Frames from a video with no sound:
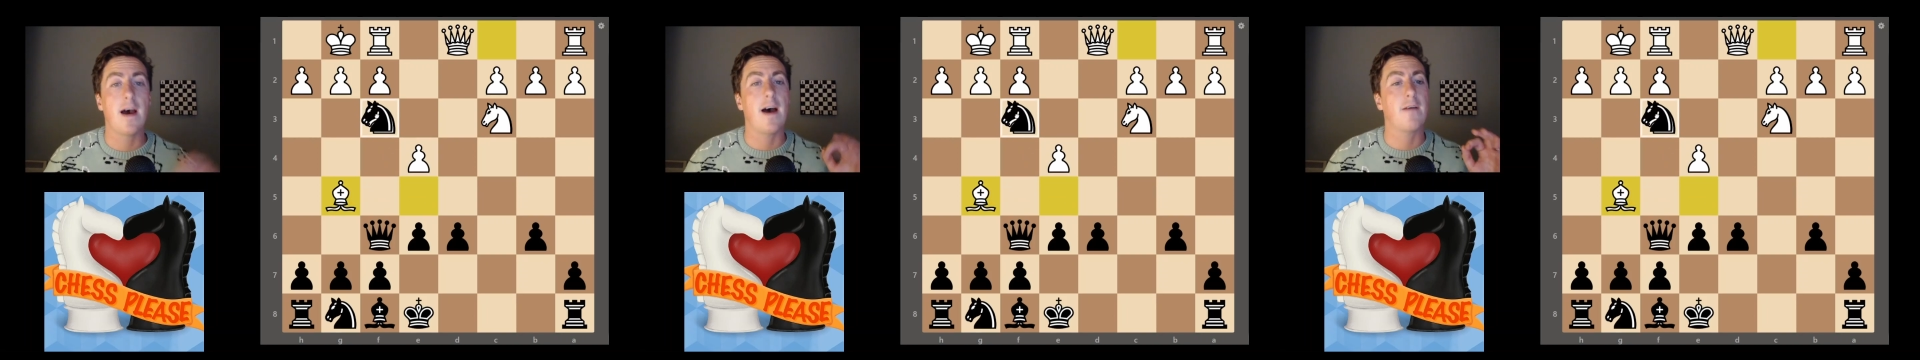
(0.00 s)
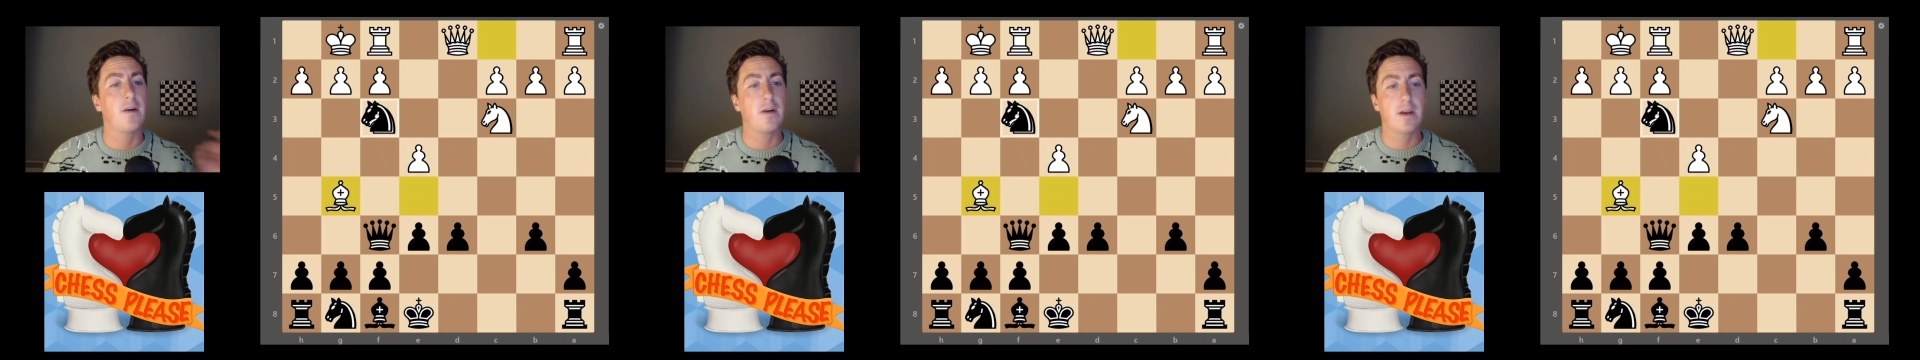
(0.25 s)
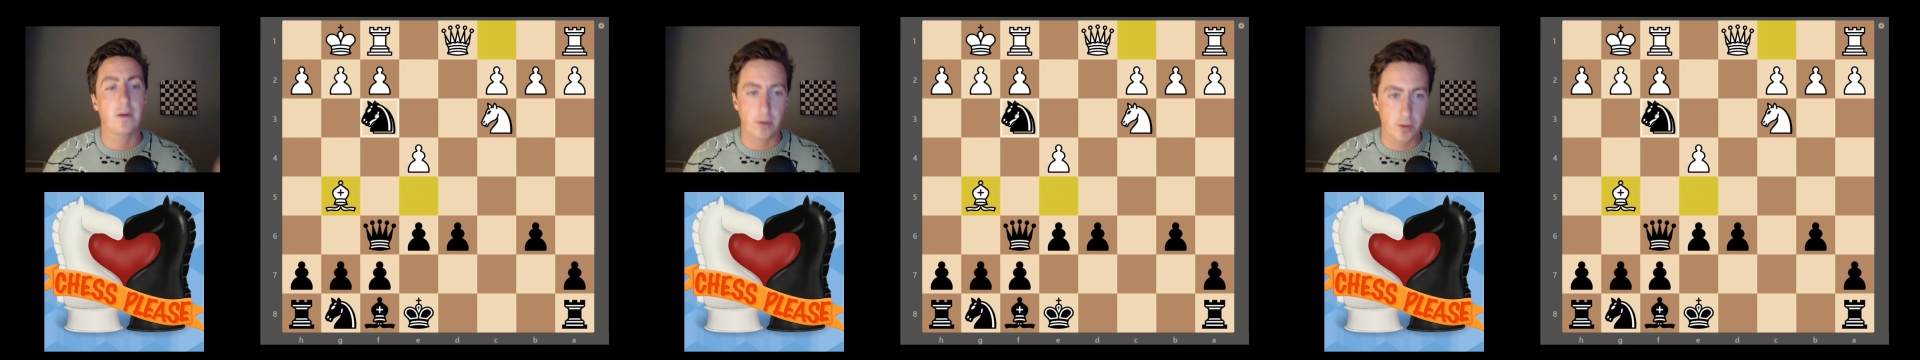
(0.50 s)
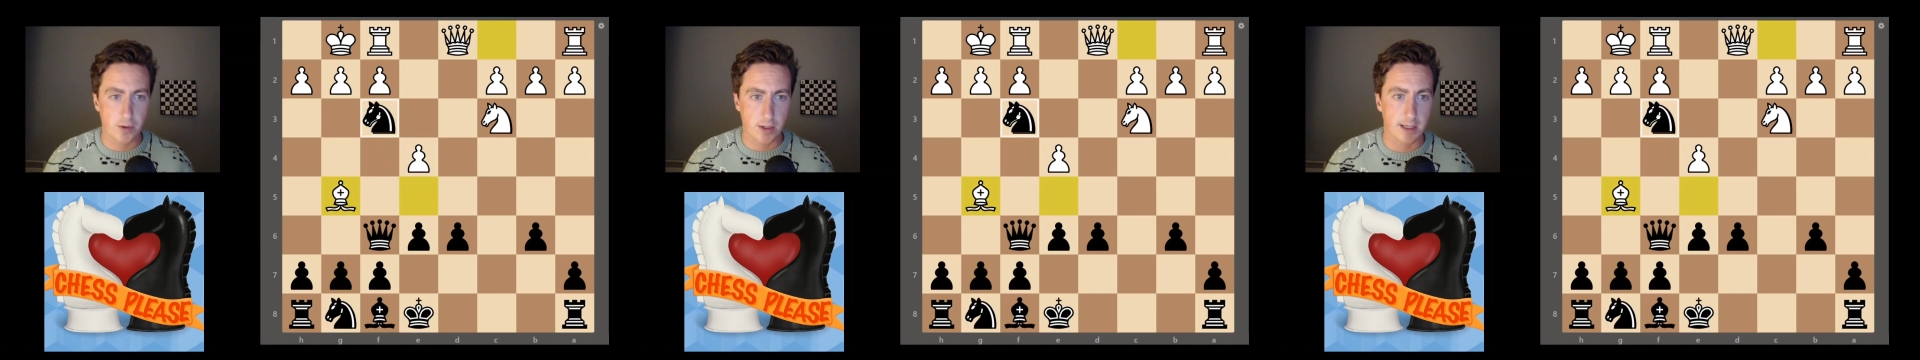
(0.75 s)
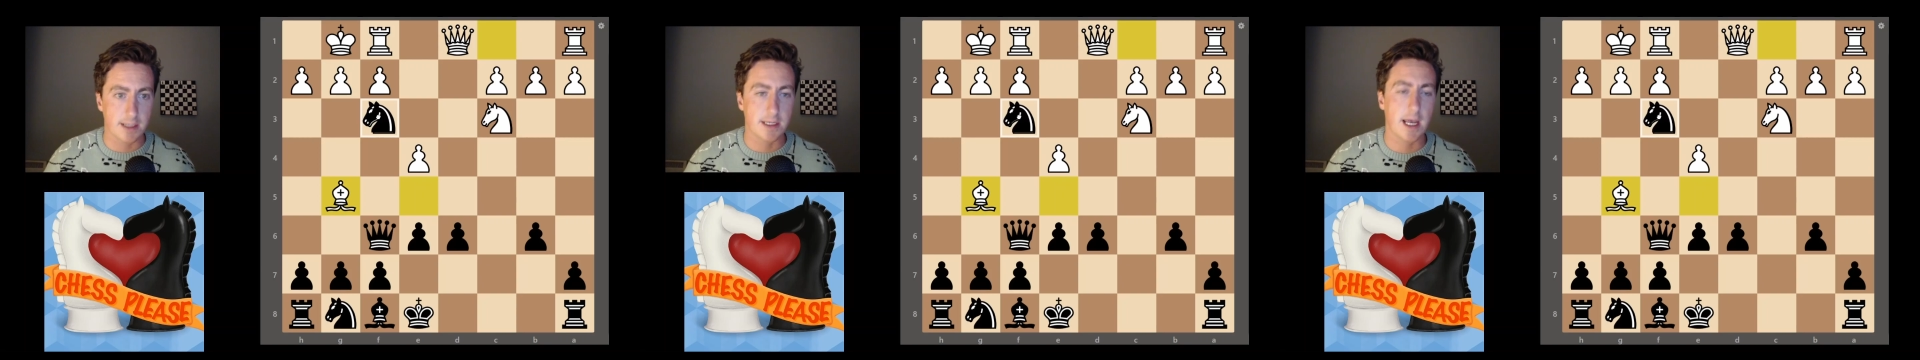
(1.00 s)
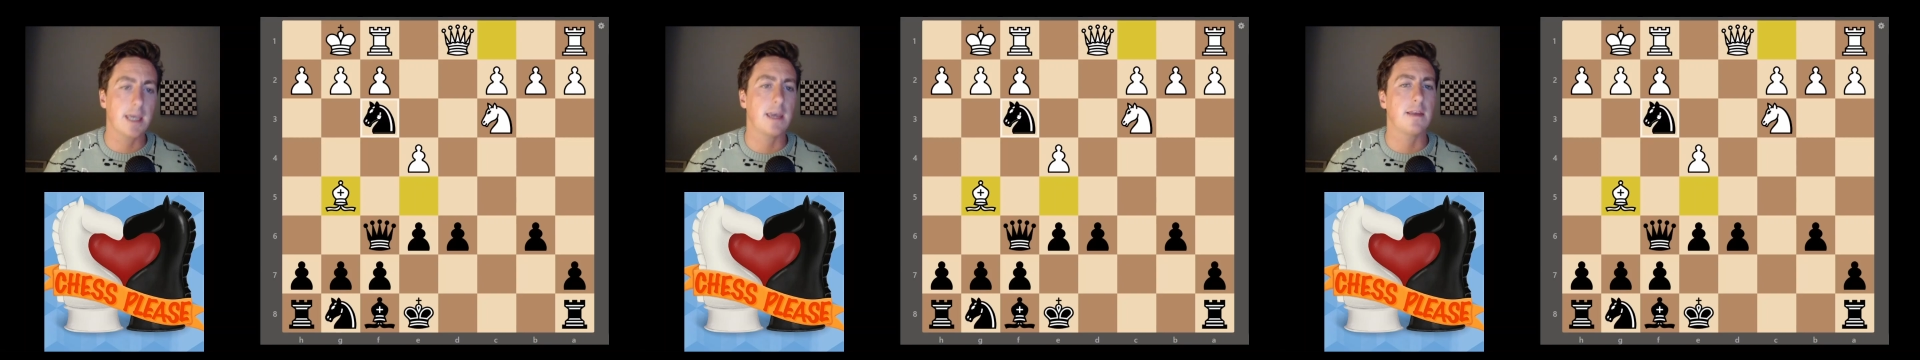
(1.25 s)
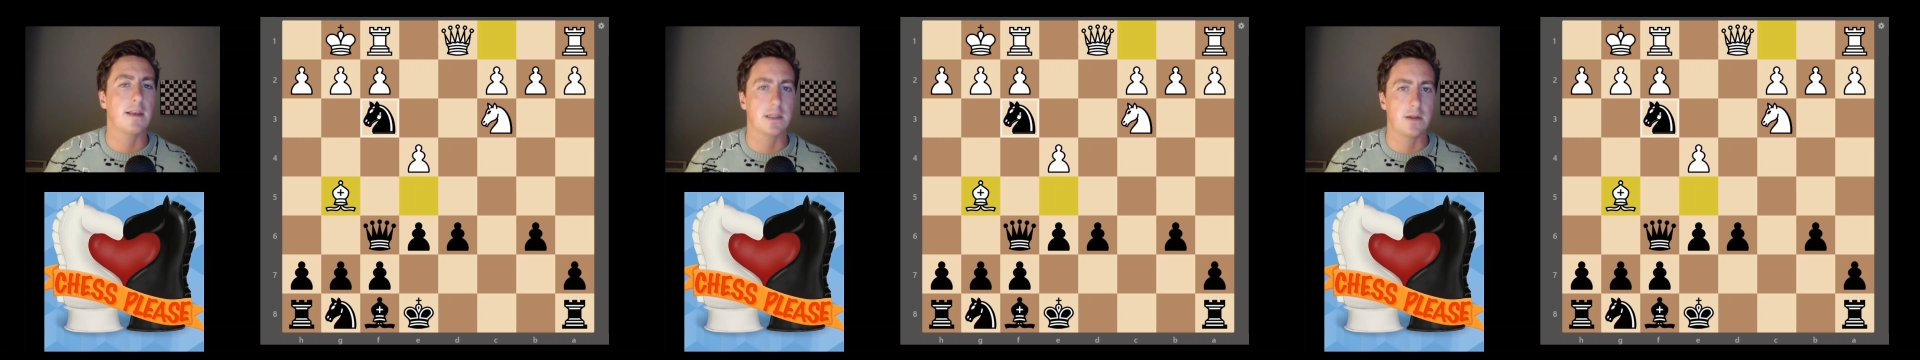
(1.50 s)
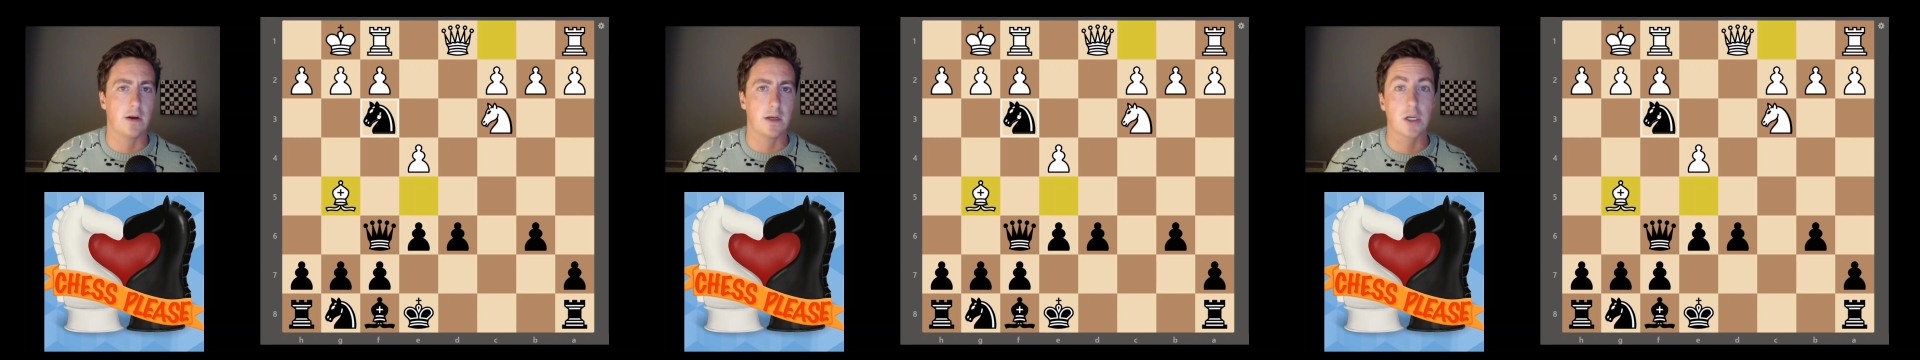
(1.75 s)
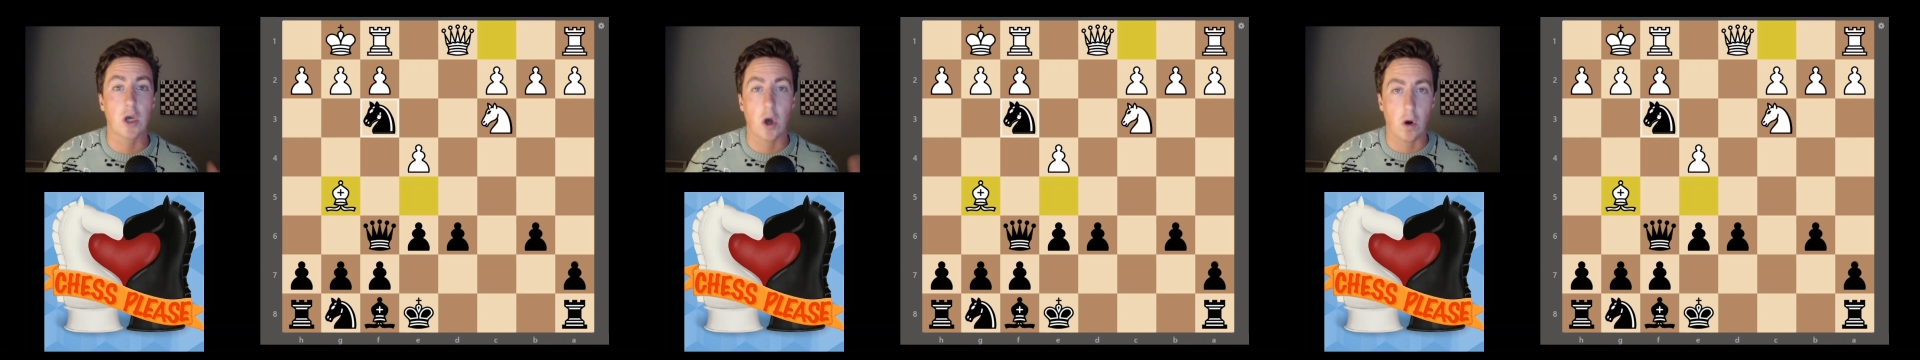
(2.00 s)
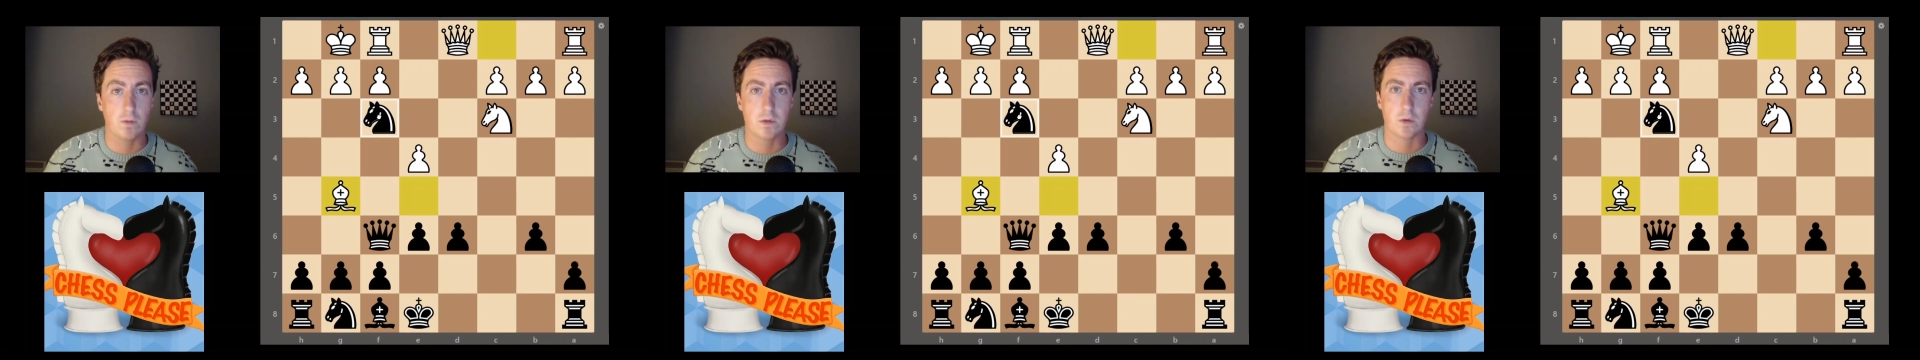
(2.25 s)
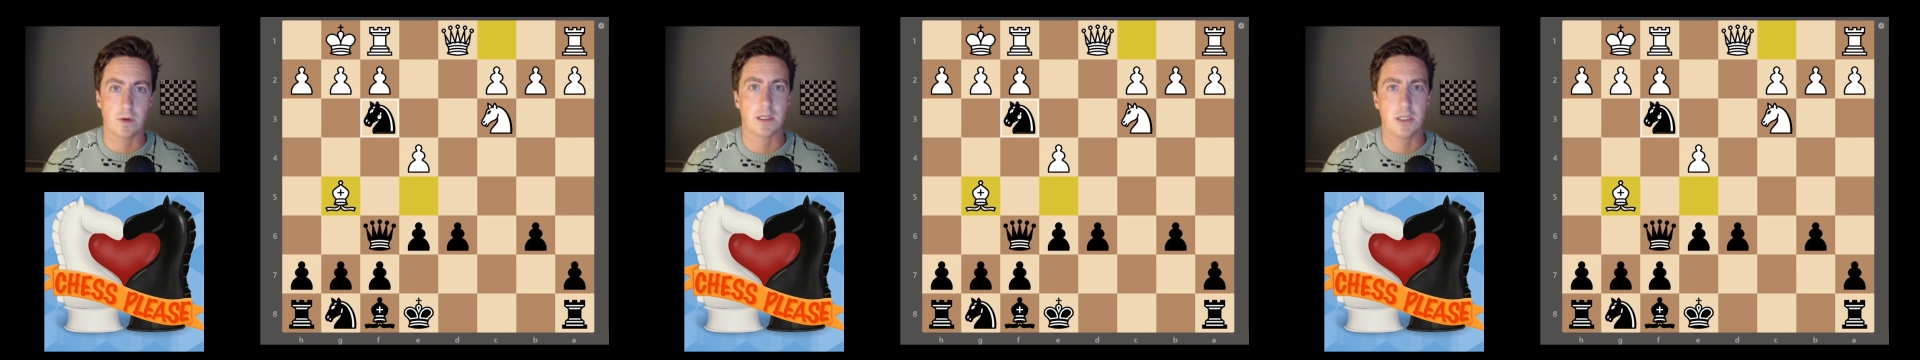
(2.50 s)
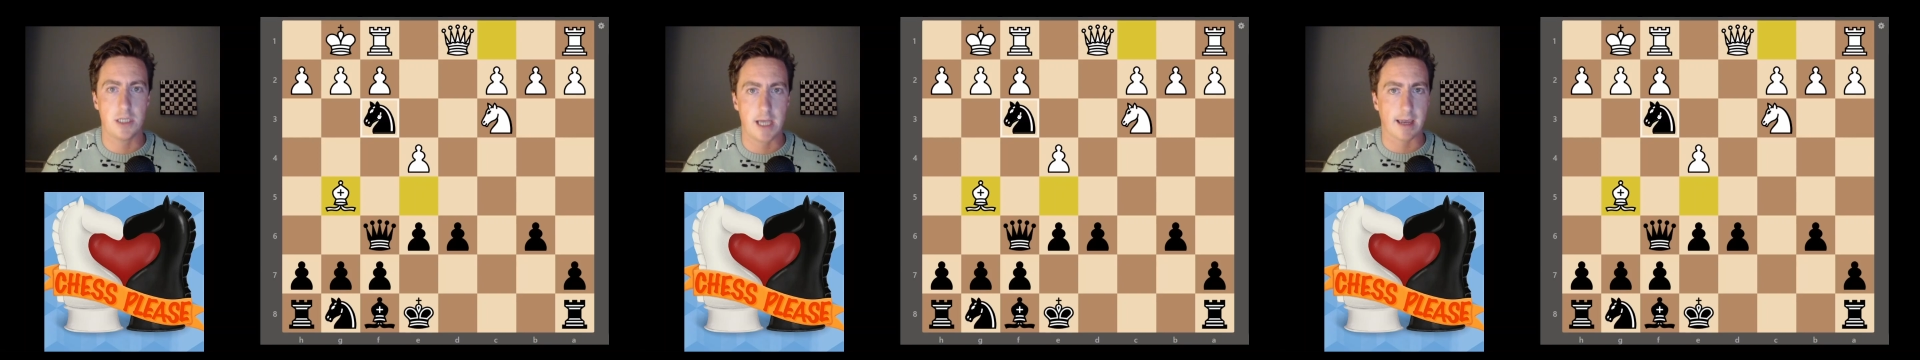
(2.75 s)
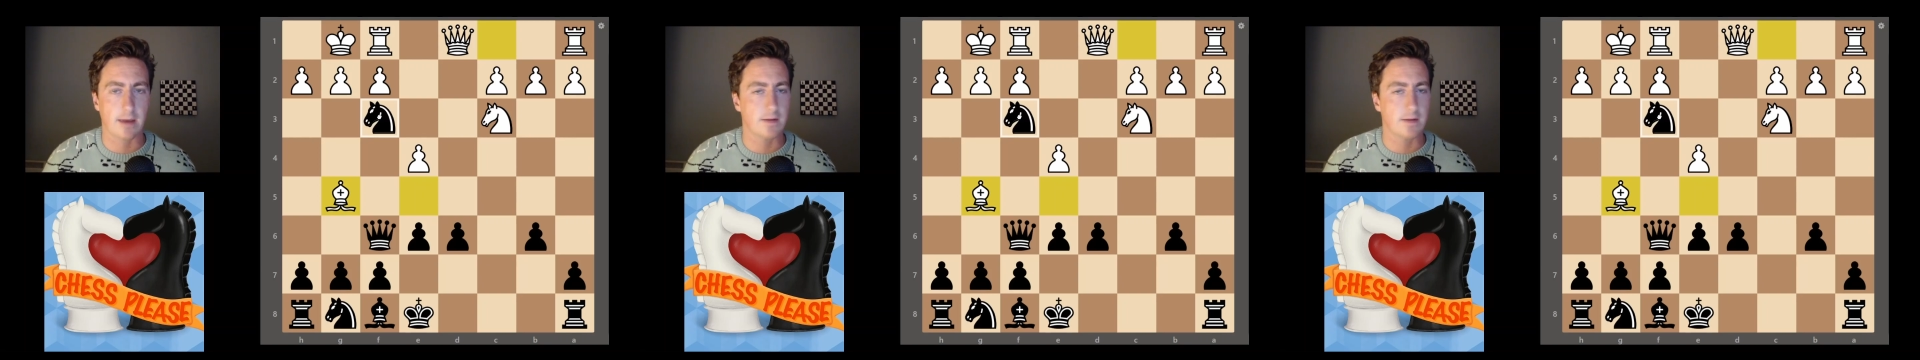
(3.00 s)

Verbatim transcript: and very crucially, taking this knight comes with check.